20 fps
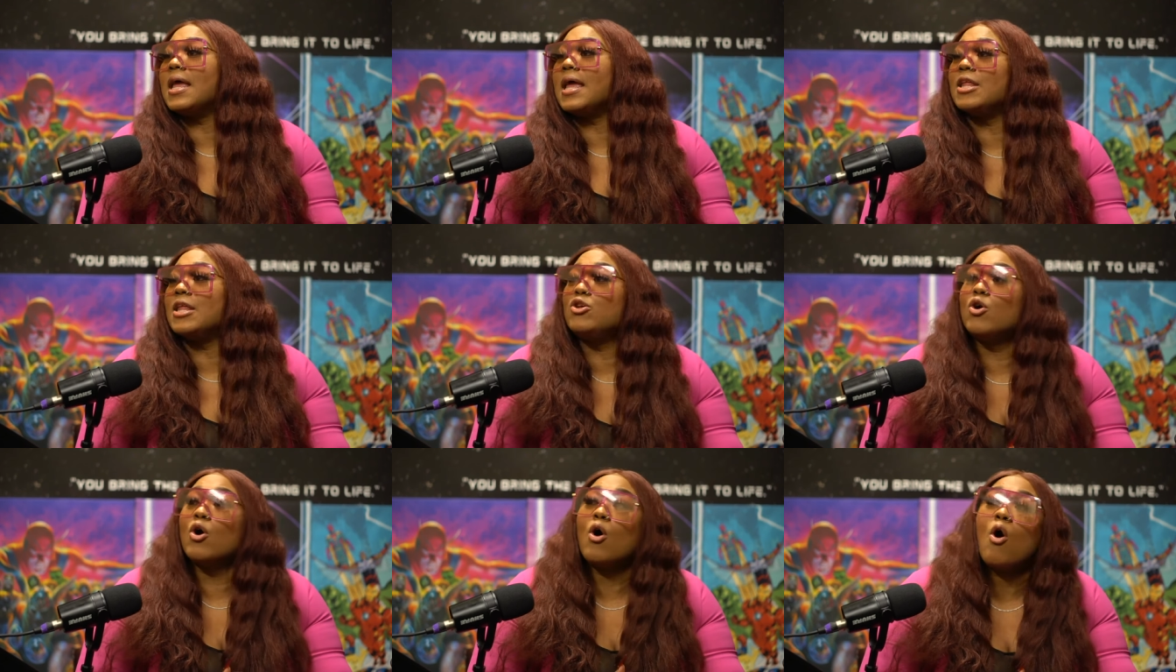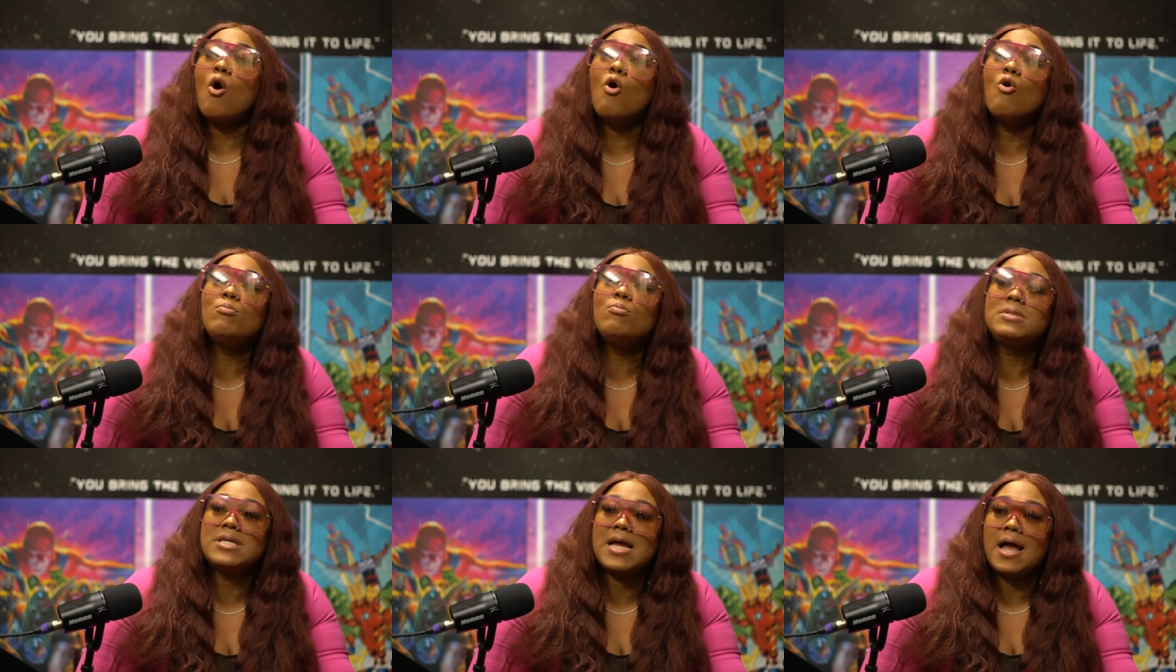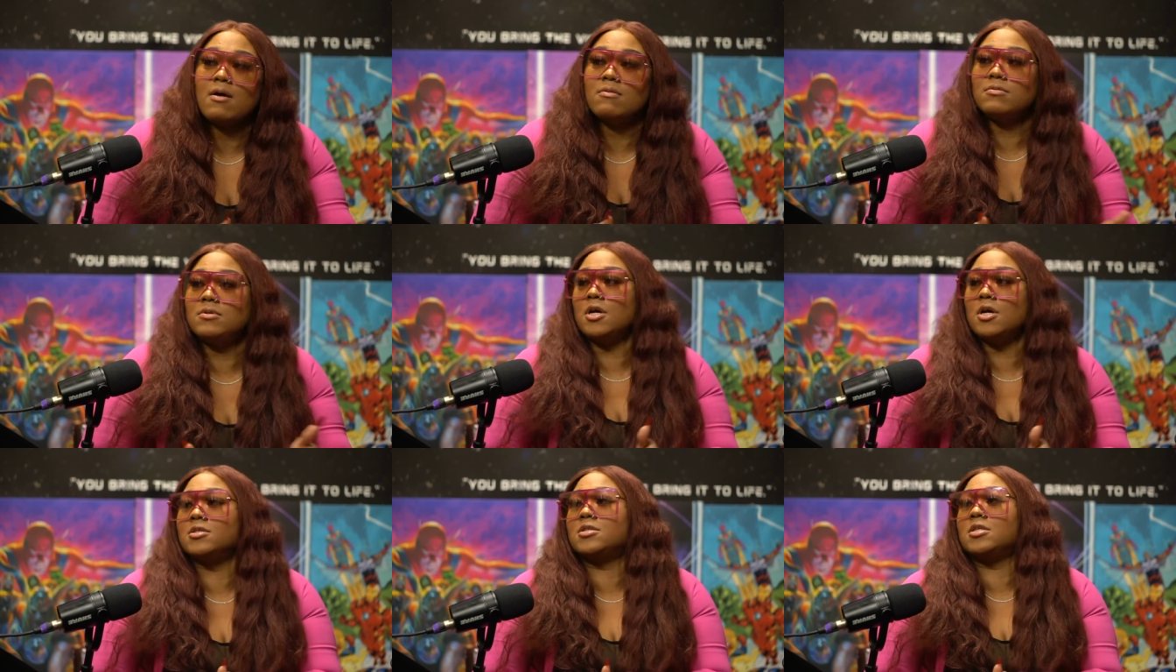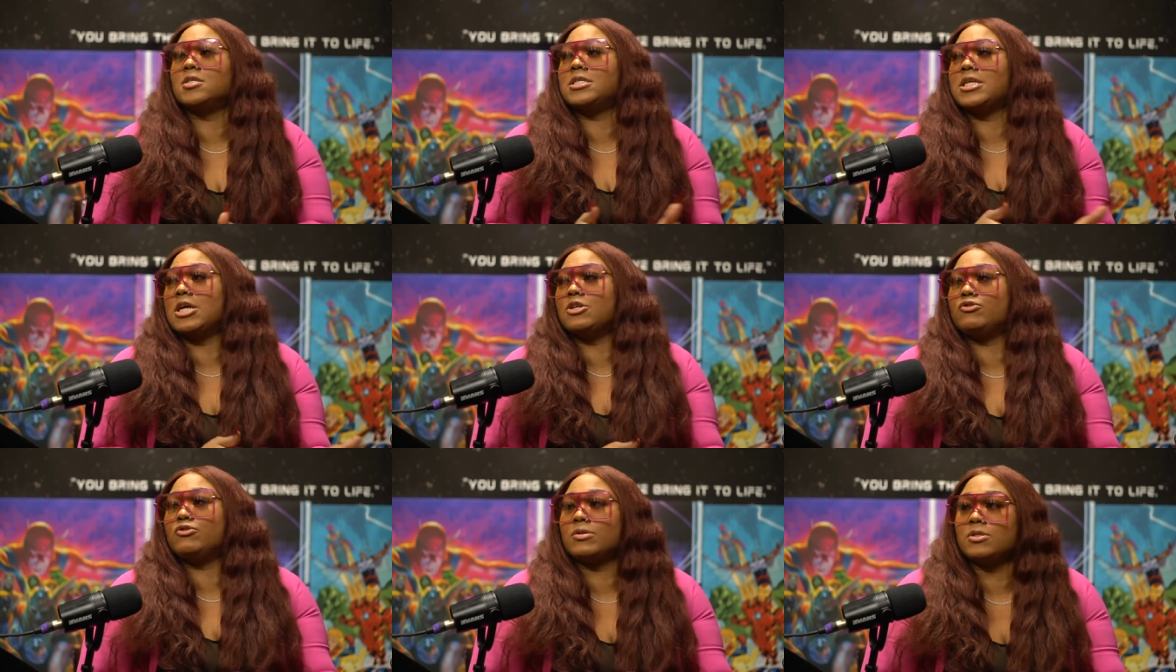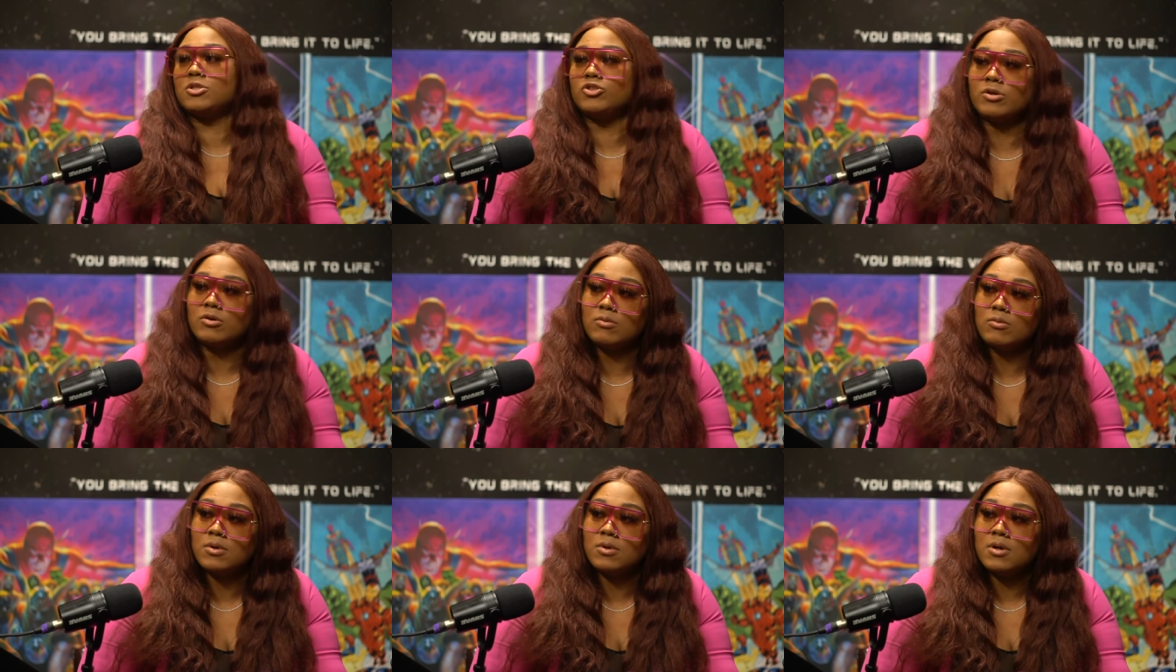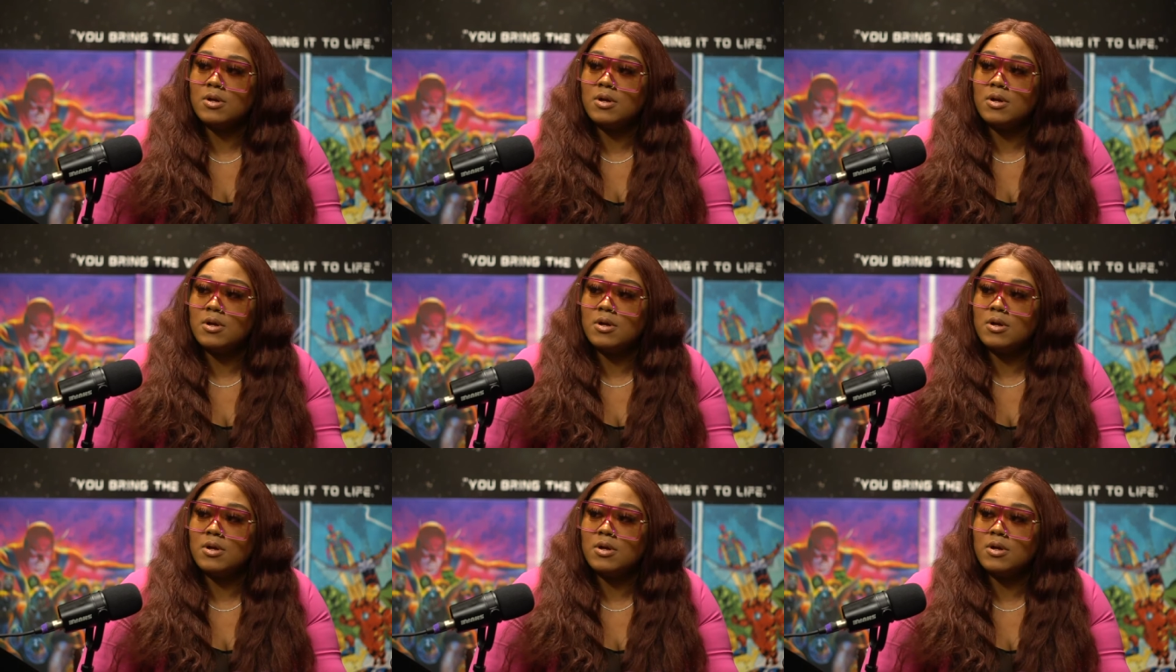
in your hometown does a Cedric joke.